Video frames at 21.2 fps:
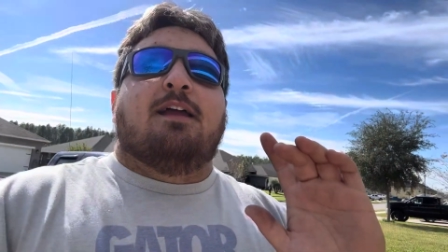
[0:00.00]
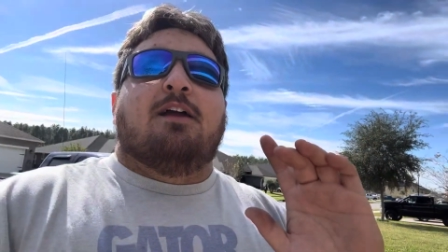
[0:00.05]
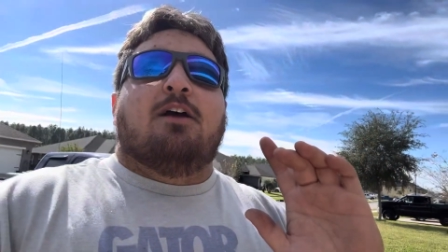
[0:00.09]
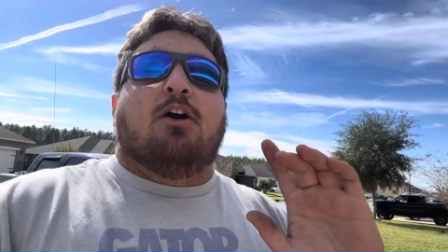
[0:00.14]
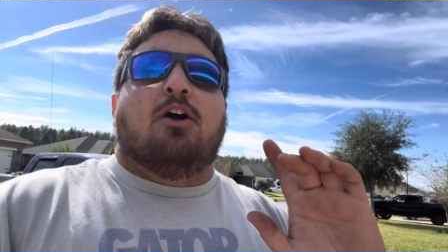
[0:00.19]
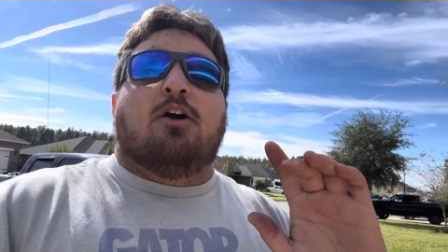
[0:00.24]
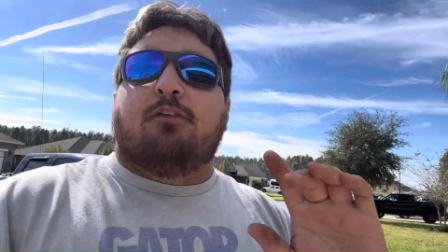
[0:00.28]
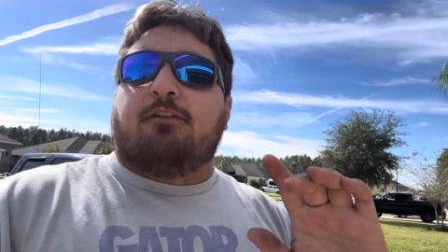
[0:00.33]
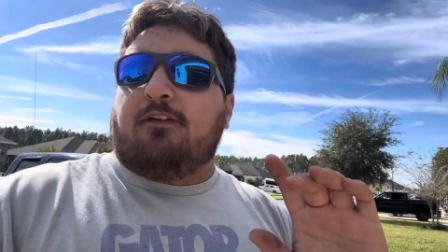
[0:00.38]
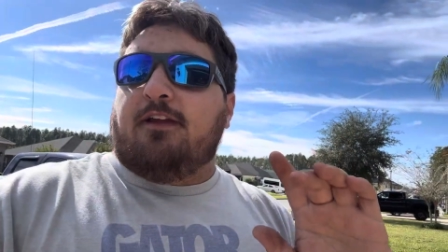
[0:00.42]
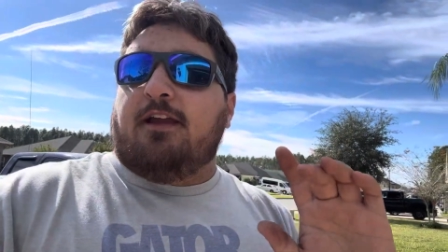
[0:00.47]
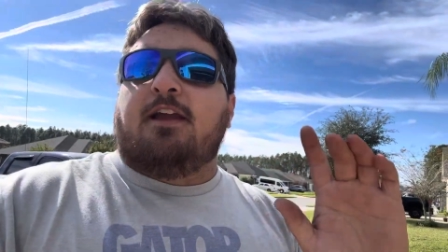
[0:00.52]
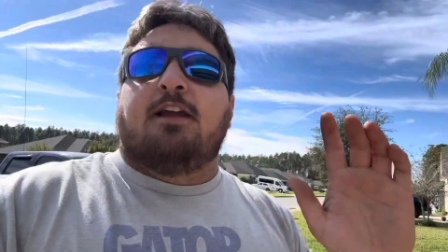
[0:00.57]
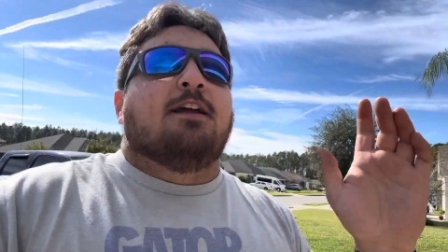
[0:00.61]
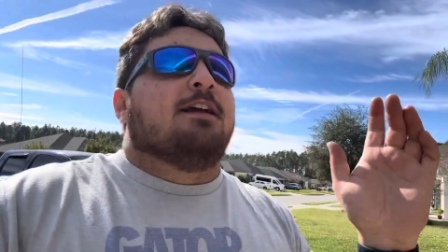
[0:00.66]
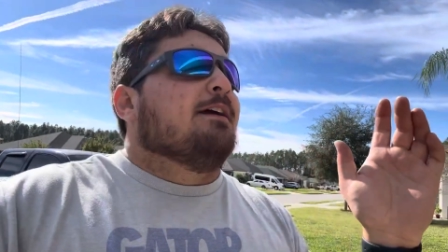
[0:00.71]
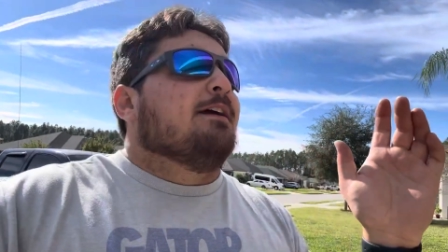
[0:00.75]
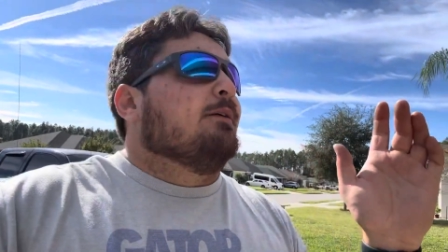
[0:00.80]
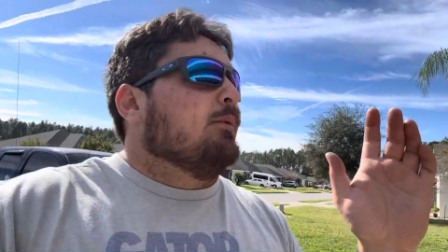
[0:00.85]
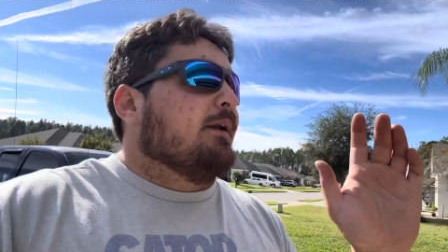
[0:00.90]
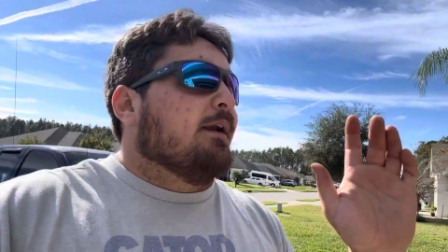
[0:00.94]
Eufy,
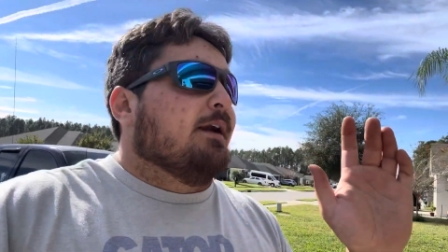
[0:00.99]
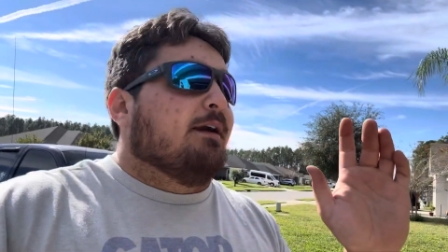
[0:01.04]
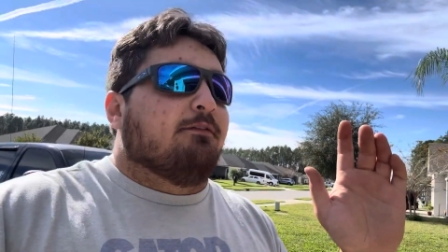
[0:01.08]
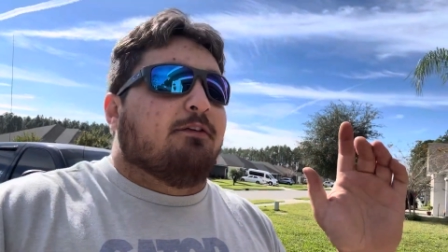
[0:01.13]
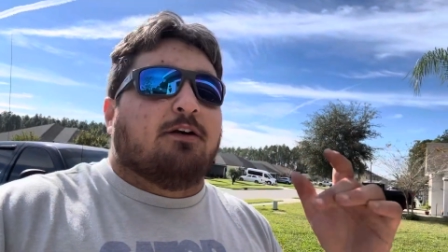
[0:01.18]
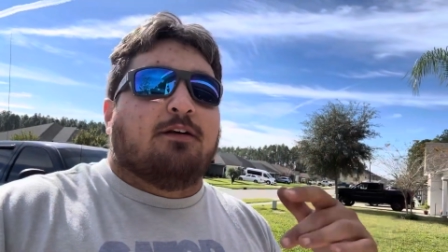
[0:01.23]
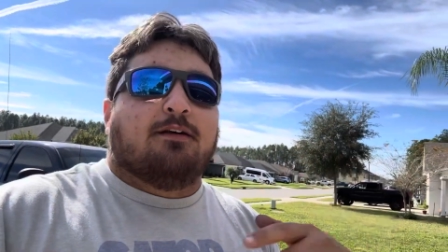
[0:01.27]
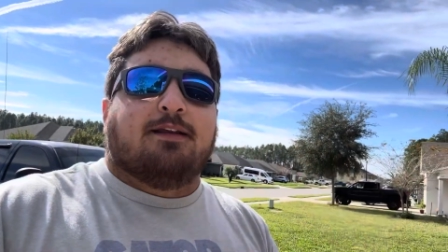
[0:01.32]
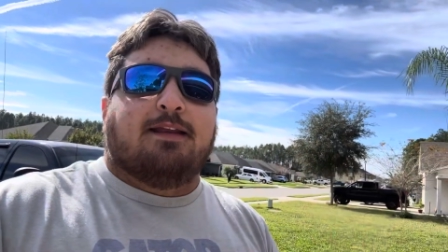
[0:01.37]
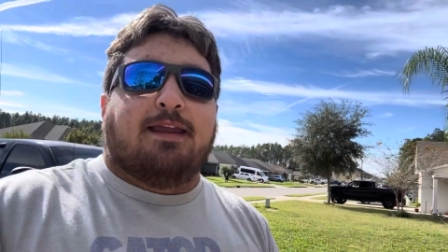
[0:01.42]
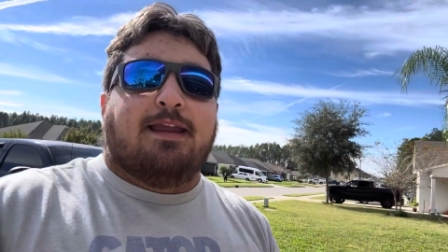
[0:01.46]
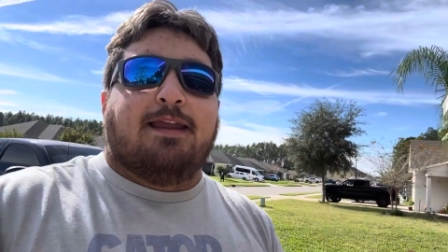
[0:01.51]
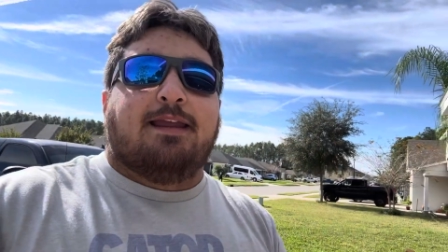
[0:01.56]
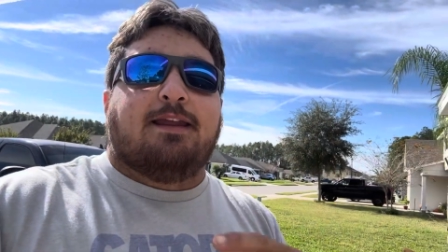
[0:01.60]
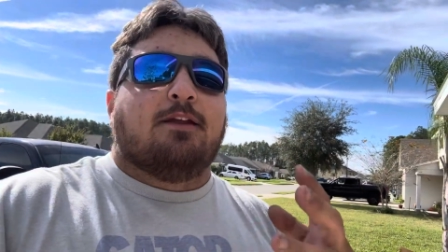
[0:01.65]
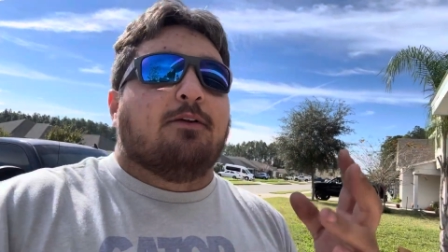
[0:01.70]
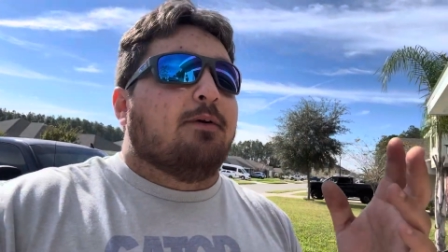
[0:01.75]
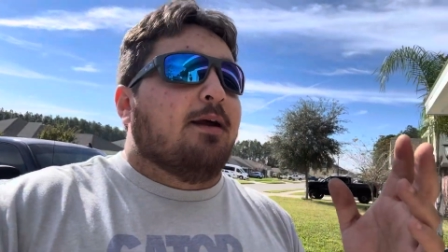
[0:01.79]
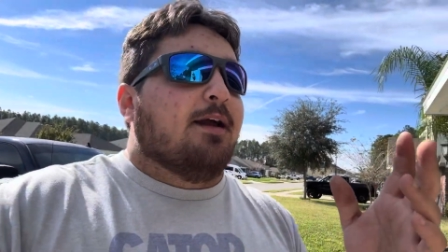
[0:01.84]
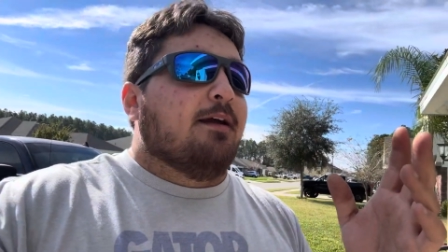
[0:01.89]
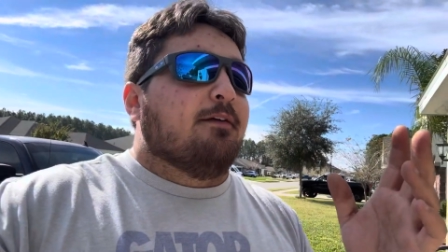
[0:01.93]
whatever. E
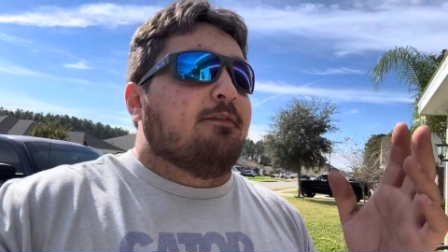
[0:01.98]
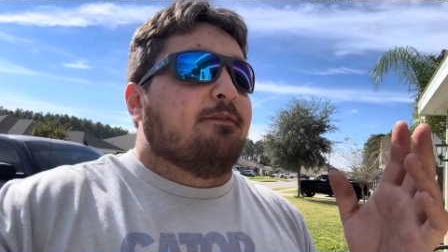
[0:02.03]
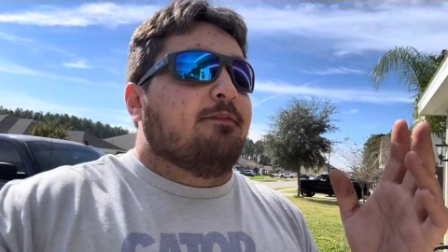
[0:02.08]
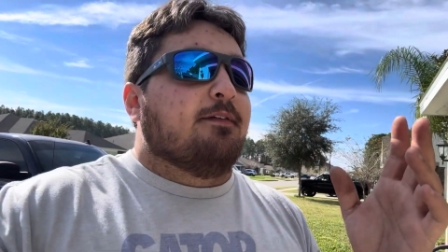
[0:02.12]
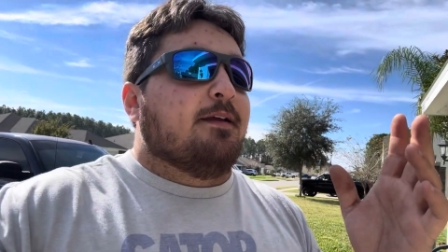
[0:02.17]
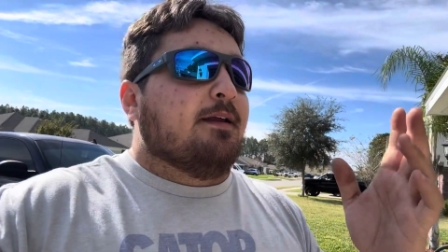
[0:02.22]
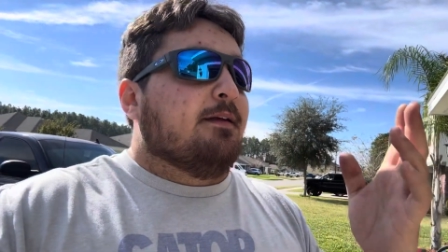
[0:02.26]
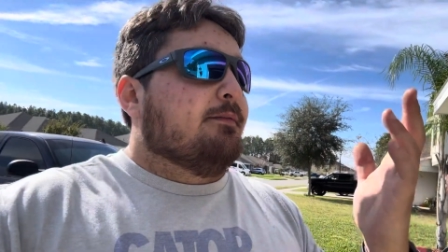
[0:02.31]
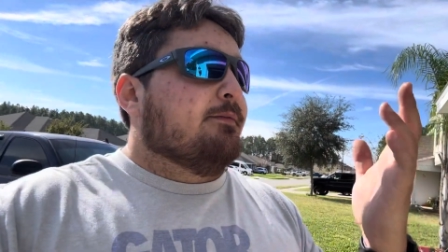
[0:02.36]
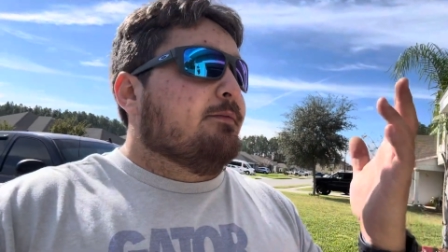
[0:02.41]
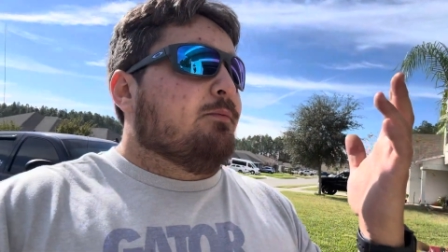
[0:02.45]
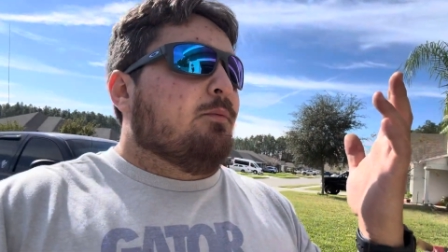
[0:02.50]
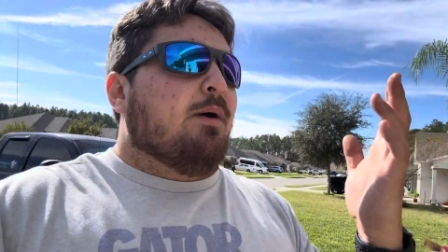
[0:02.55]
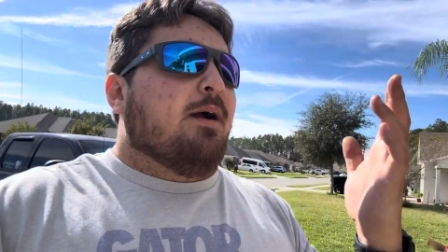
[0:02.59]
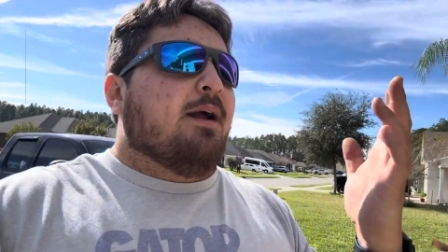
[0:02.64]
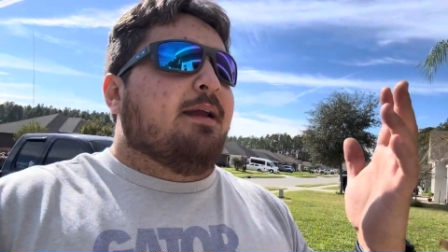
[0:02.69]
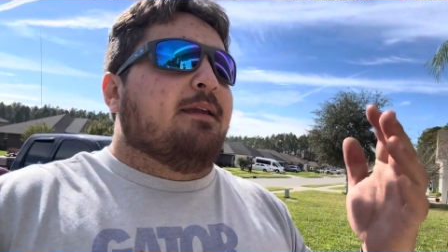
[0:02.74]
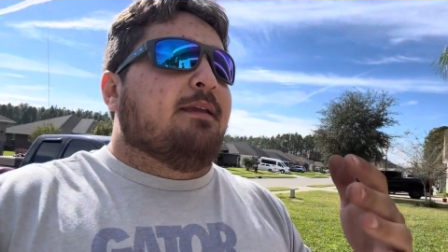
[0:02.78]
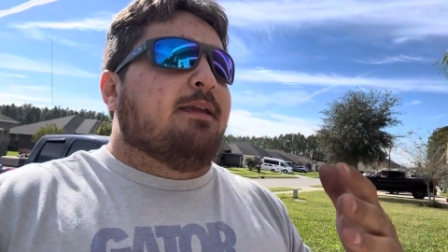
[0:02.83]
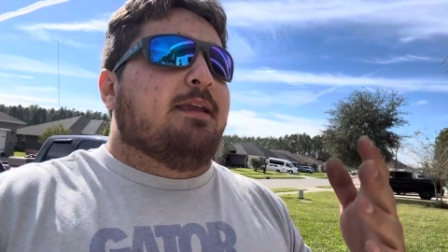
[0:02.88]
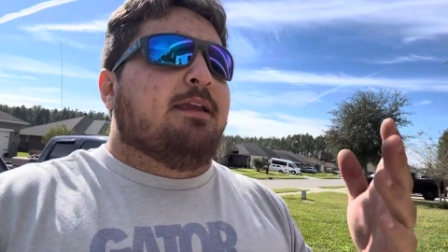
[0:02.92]
U F F Y,